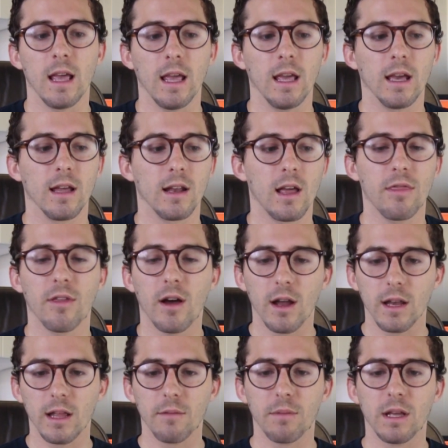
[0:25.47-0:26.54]
And I
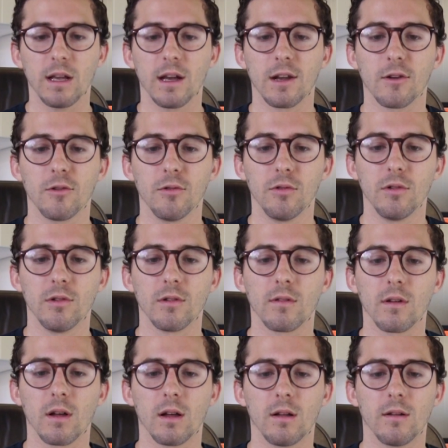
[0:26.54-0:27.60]
thought it'd be kind of cool